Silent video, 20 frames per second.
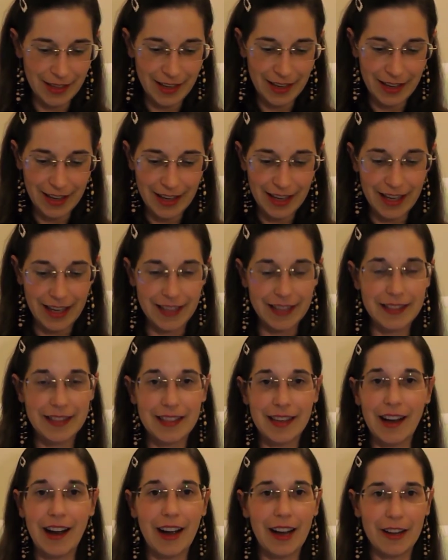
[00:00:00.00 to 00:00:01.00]
it's,
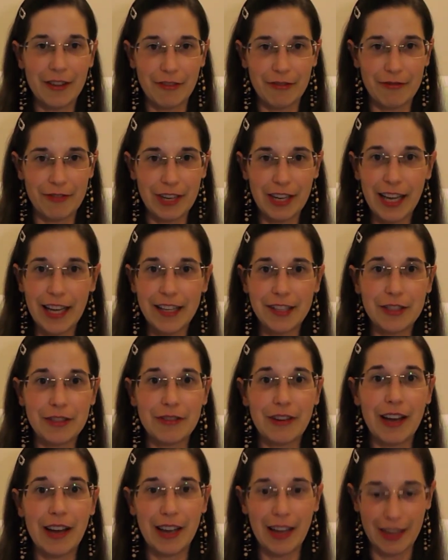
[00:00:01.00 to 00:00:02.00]
I could relate to
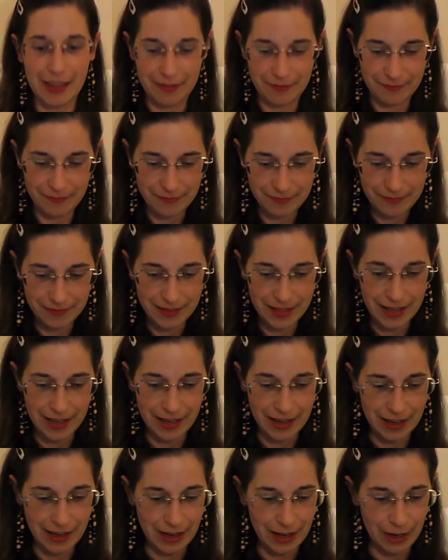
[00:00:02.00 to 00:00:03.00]
her
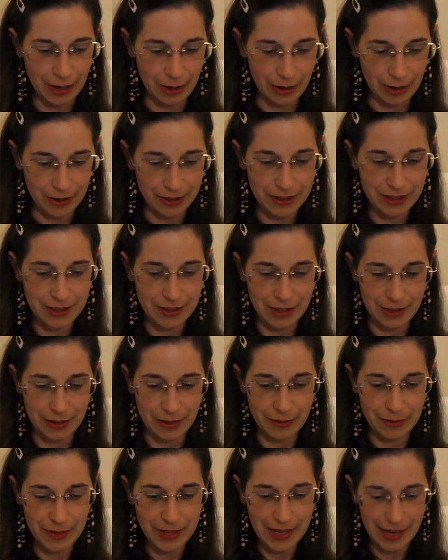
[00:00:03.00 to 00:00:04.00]
a lot. So
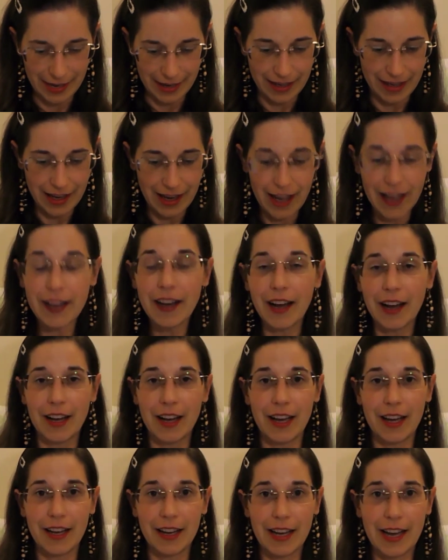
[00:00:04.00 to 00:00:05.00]
yeah, and I like
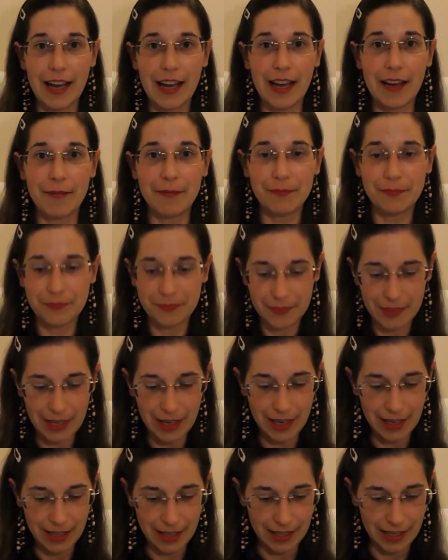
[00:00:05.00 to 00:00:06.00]
her
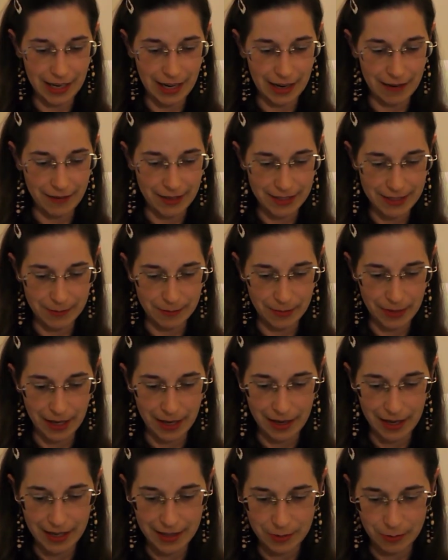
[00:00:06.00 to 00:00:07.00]
recipe
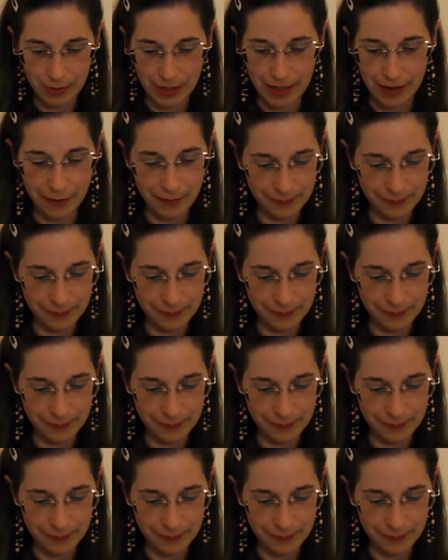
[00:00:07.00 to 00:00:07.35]
as well.